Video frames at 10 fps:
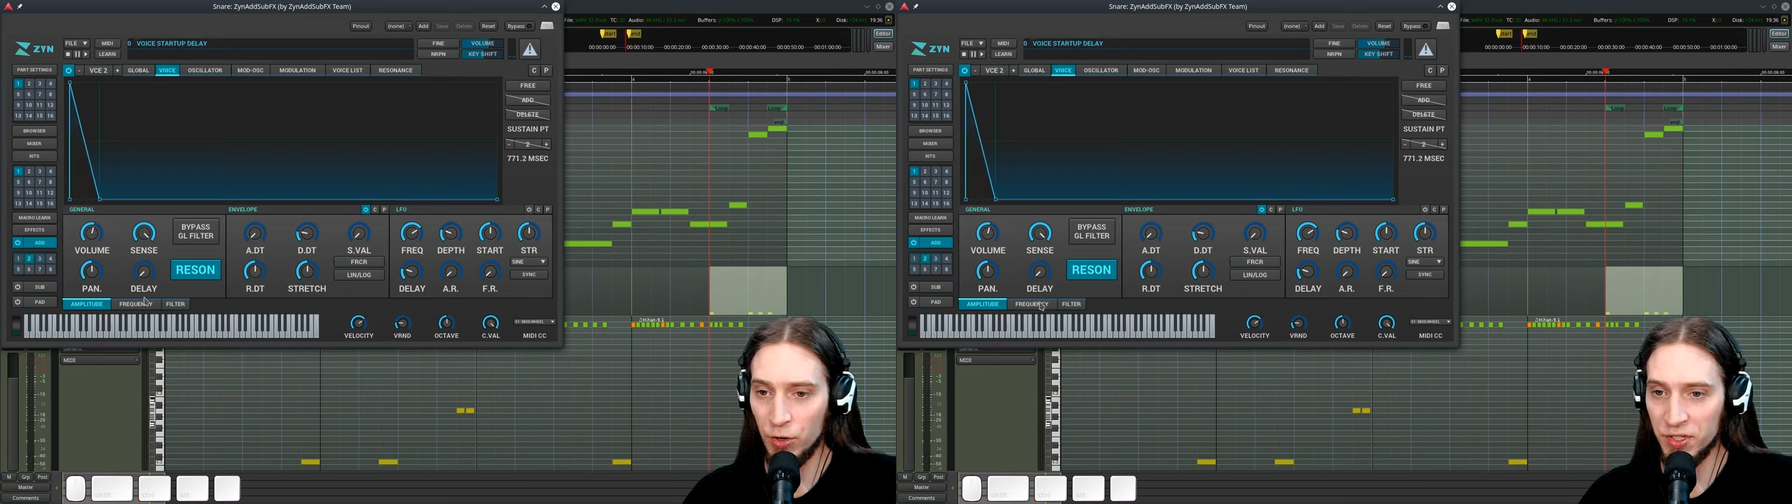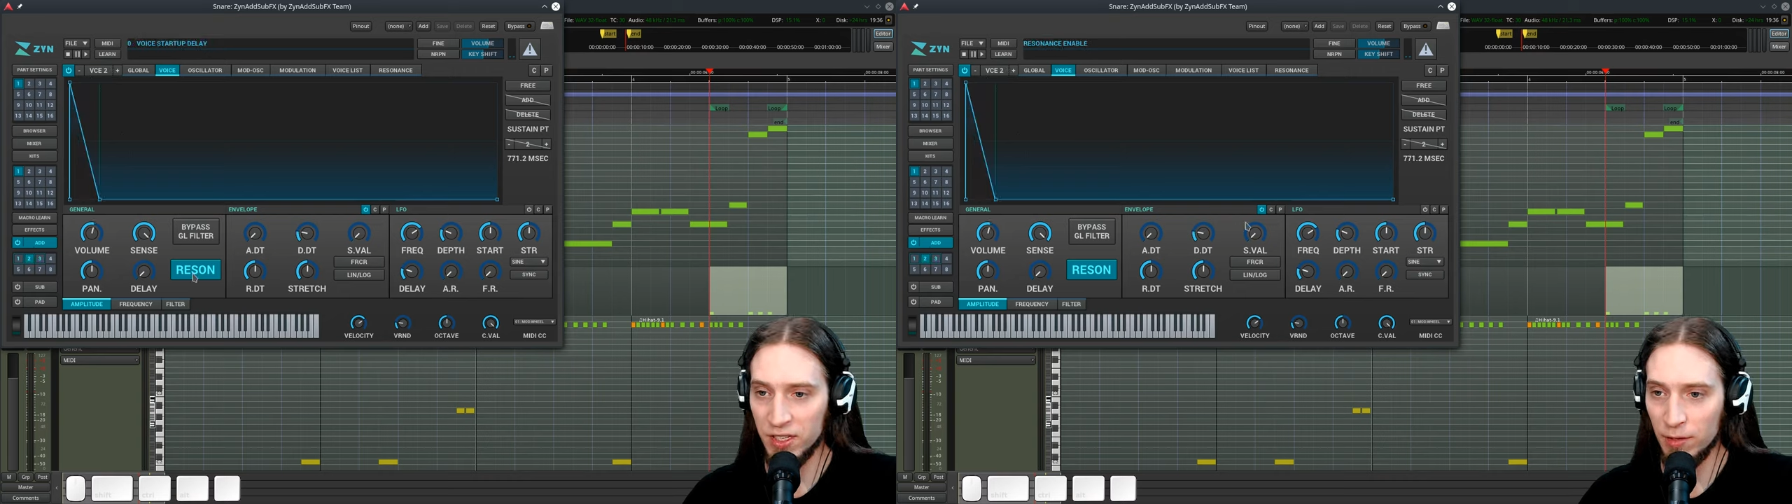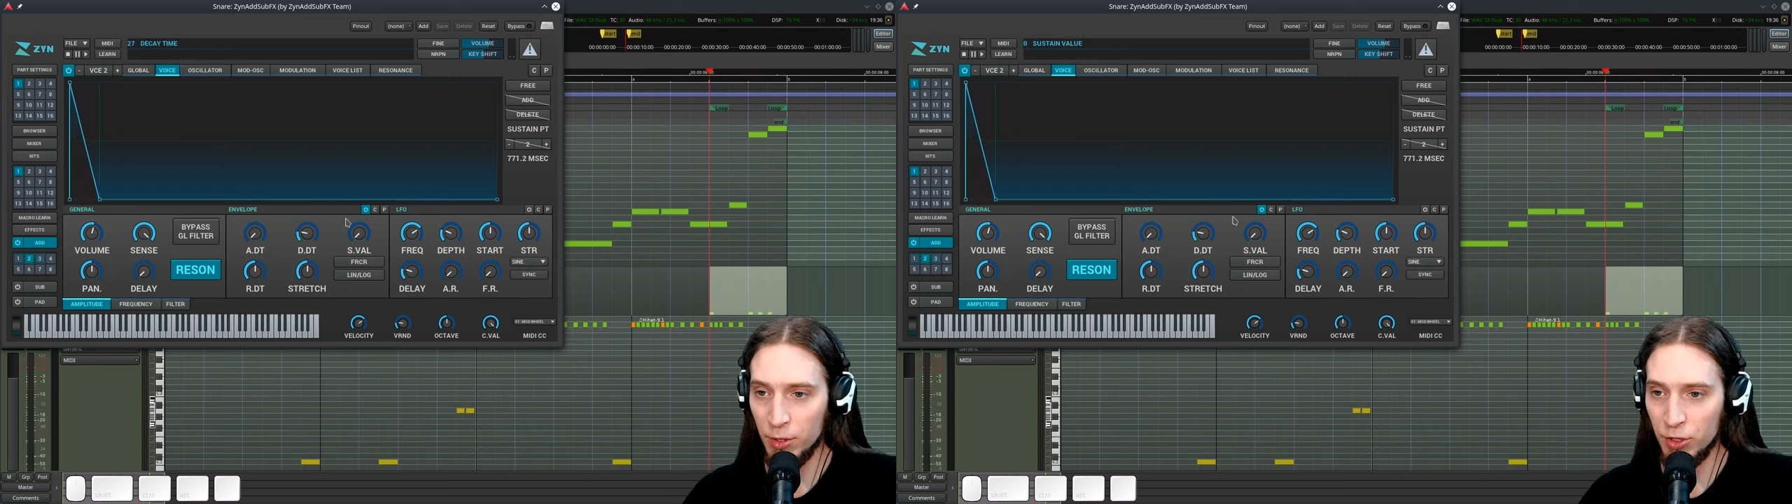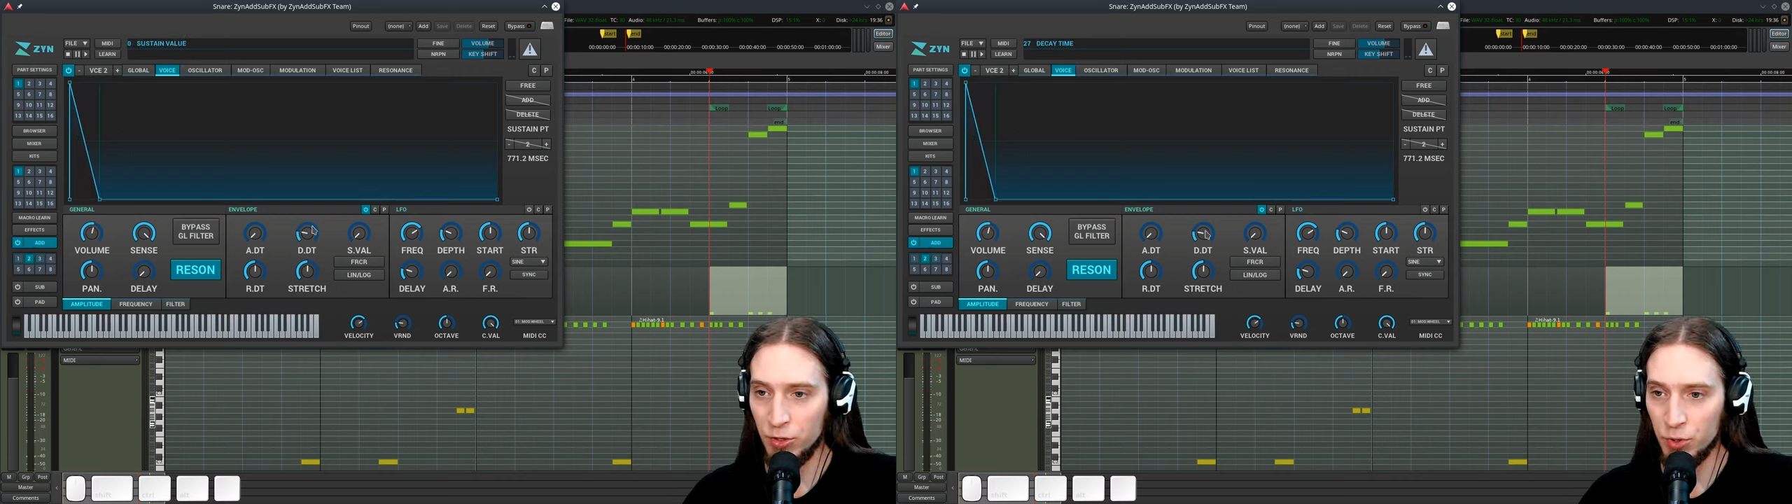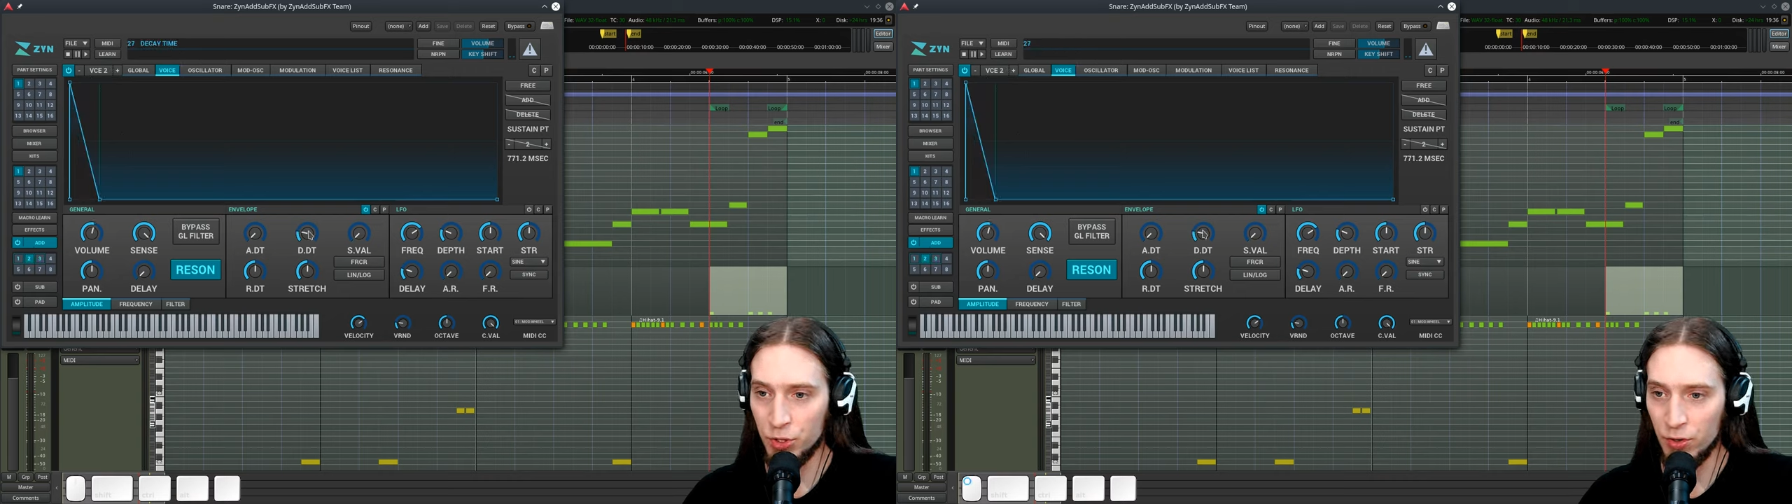noise is a little bit
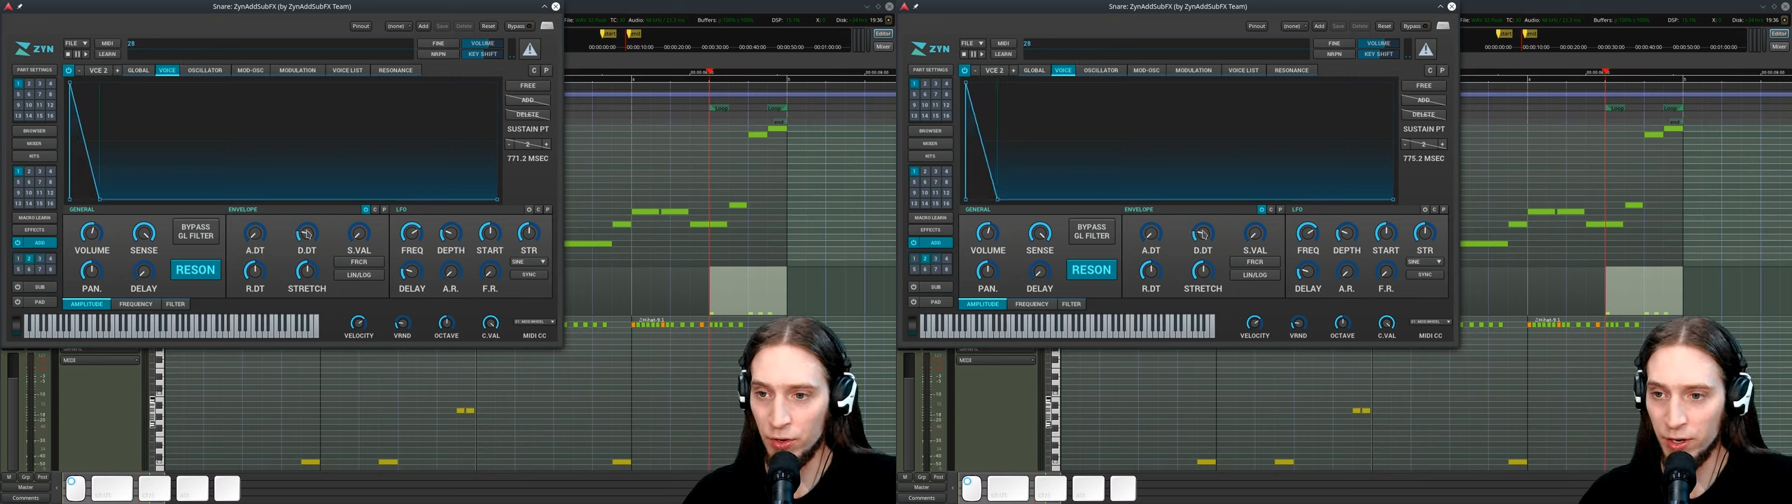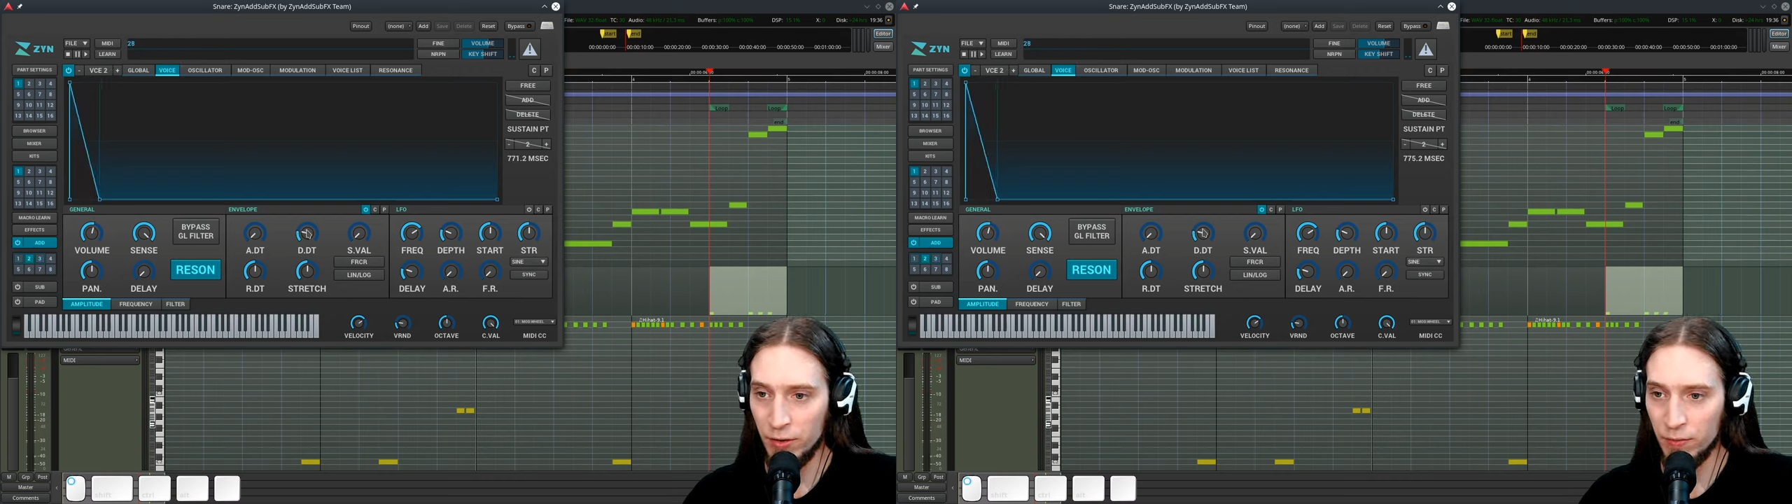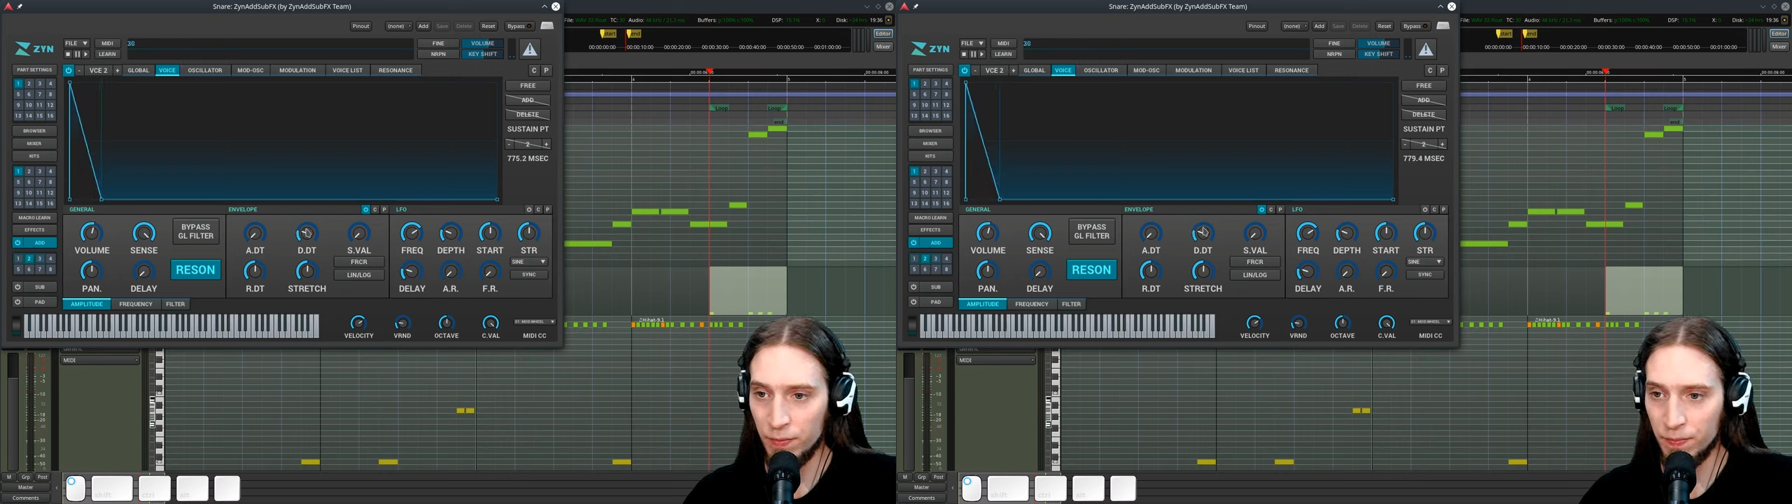too short now.